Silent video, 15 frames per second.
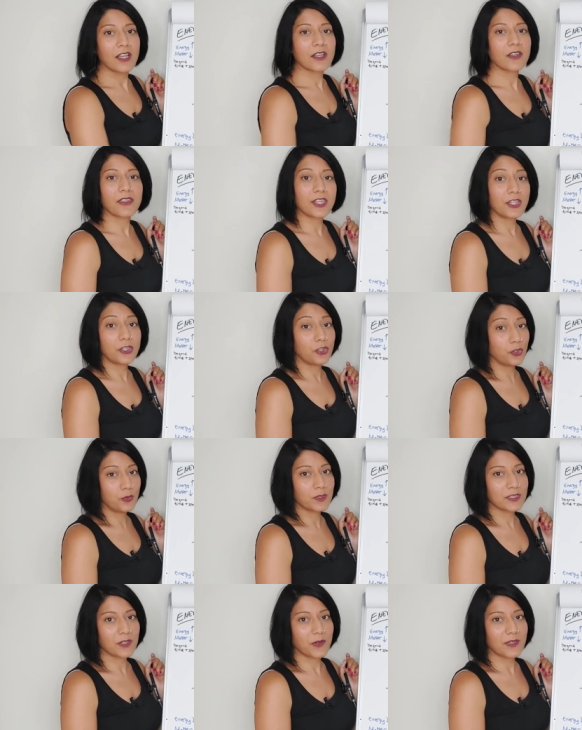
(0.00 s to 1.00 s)
Nothing new
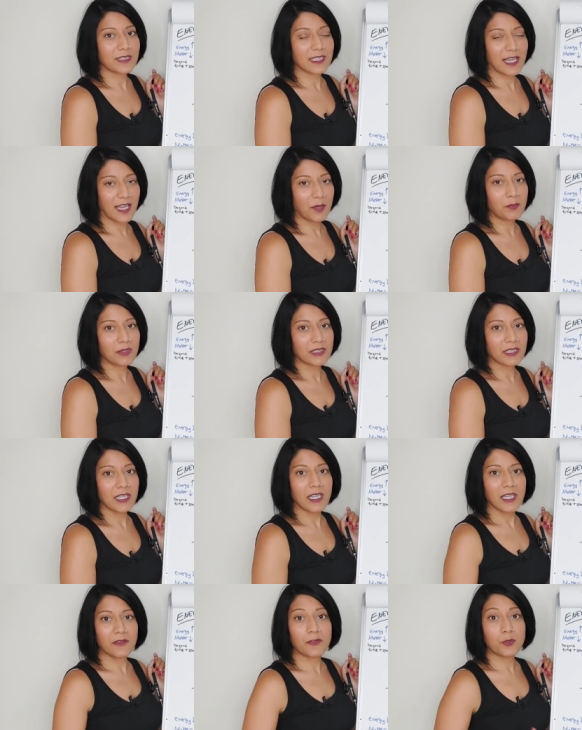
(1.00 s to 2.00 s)
is going to happen.
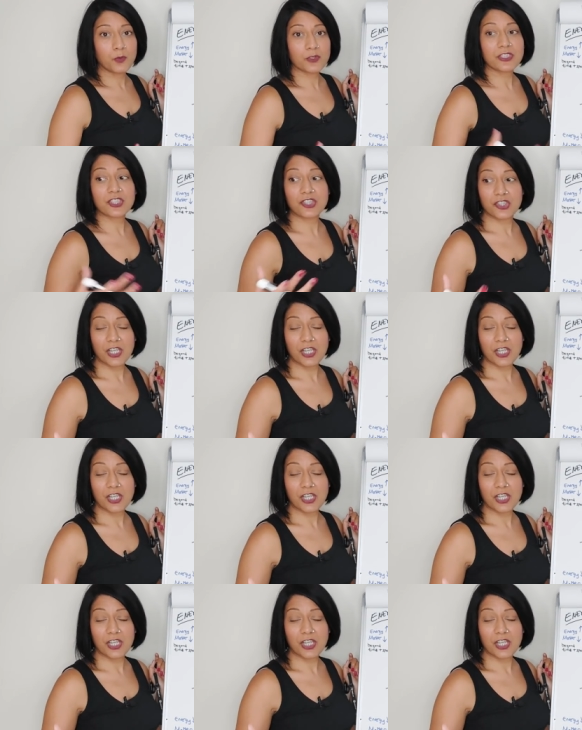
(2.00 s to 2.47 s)
If you want to